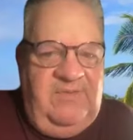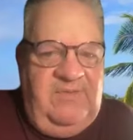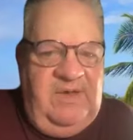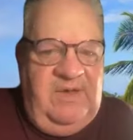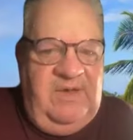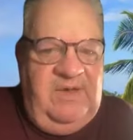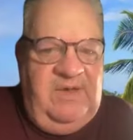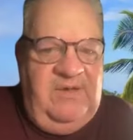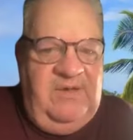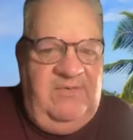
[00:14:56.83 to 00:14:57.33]

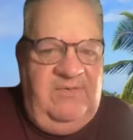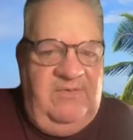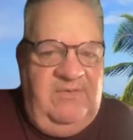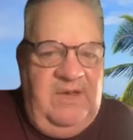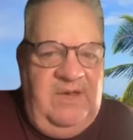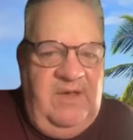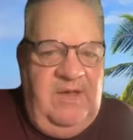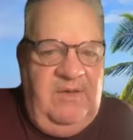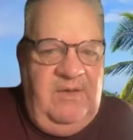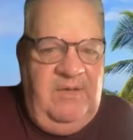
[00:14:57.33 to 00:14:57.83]
He doesn't
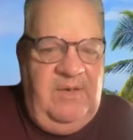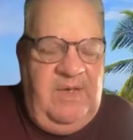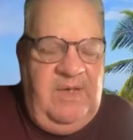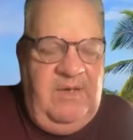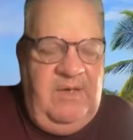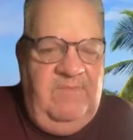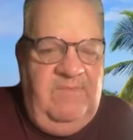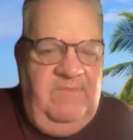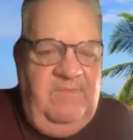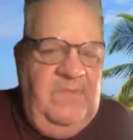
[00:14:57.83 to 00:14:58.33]

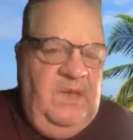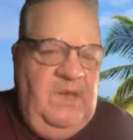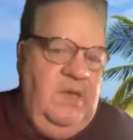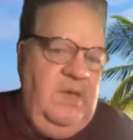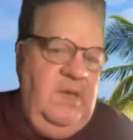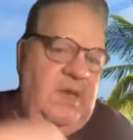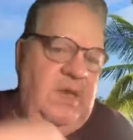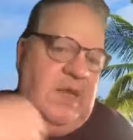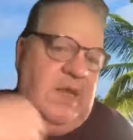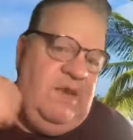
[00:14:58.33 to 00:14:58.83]
know
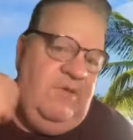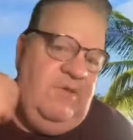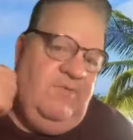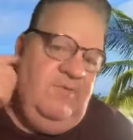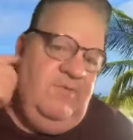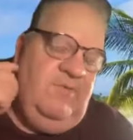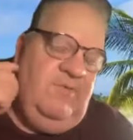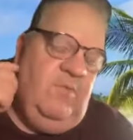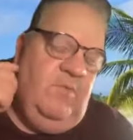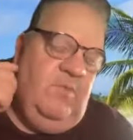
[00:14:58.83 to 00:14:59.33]

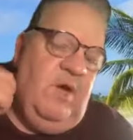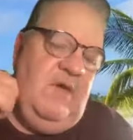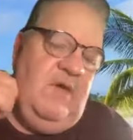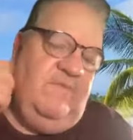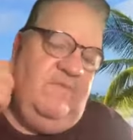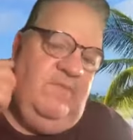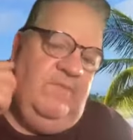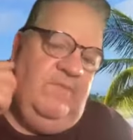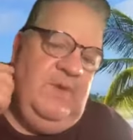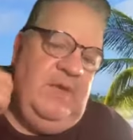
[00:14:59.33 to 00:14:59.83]
Andrew's
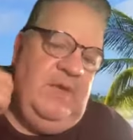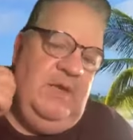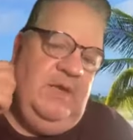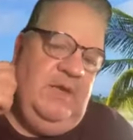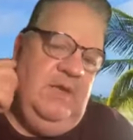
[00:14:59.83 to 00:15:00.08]
wife, but